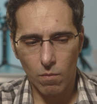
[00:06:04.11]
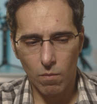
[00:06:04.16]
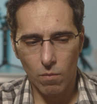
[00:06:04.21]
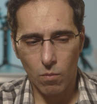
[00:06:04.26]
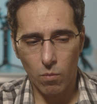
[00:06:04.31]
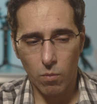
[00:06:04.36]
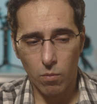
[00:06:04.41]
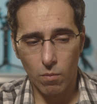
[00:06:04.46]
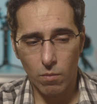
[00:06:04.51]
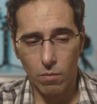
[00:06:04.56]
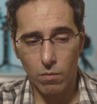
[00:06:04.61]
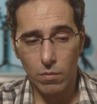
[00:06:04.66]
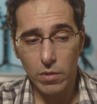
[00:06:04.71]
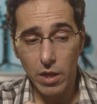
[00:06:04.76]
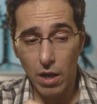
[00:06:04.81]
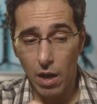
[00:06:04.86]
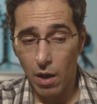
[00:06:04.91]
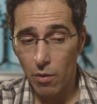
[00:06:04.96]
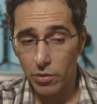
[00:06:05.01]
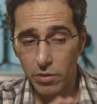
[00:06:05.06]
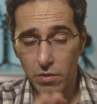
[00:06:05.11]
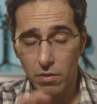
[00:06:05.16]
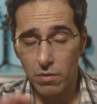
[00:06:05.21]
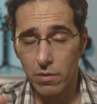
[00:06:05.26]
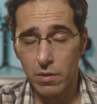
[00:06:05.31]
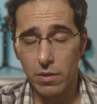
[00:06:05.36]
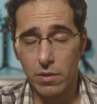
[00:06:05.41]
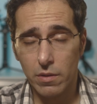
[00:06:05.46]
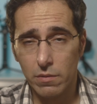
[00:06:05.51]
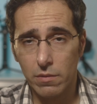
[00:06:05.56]
you know, I went through
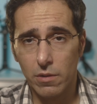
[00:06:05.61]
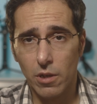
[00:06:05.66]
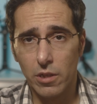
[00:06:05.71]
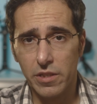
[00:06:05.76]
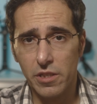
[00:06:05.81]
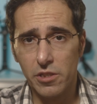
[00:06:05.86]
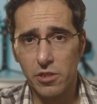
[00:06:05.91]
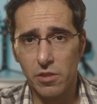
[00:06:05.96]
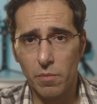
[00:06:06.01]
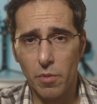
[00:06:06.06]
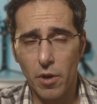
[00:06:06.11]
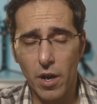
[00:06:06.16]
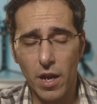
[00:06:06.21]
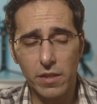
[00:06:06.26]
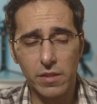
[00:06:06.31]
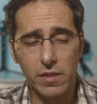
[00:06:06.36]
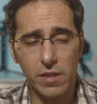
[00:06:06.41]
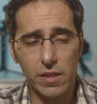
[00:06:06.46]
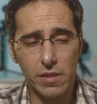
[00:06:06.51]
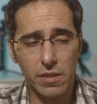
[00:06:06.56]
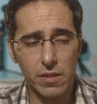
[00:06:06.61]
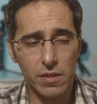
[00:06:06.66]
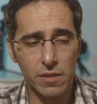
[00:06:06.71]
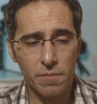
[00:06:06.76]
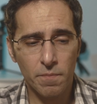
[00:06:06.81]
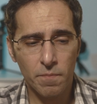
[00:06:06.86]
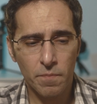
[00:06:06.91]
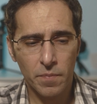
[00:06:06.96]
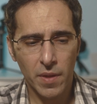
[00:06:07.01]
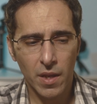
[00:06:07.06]
the audition process,